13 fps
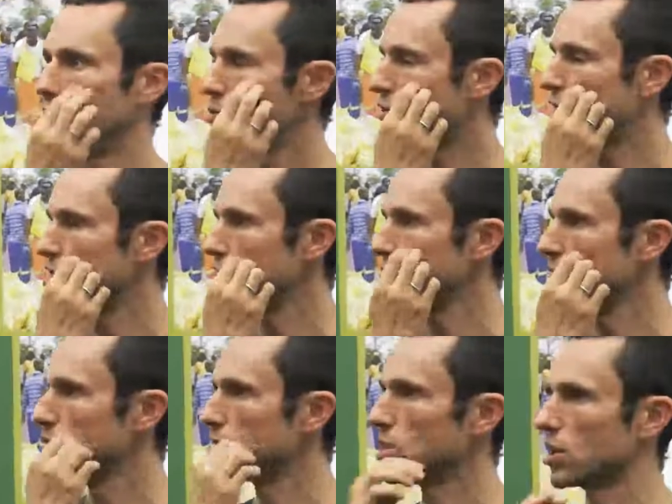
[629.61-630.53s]
We've
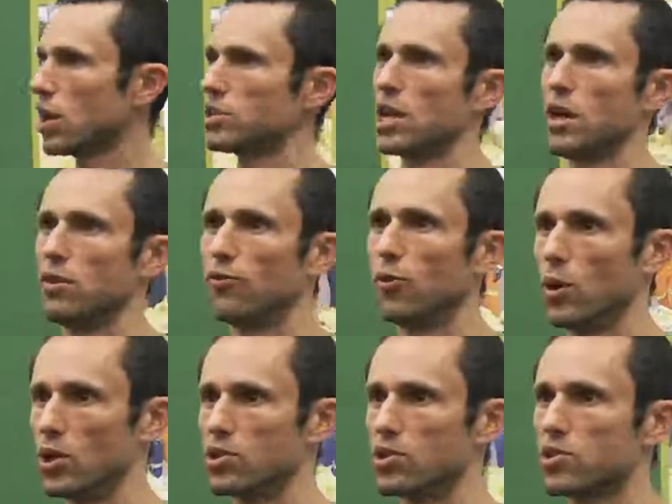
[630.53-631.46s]
continued to cut down the
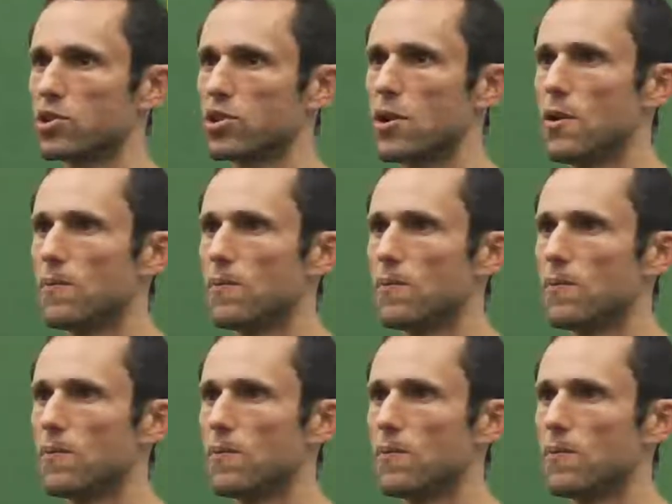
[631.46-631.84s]
forests.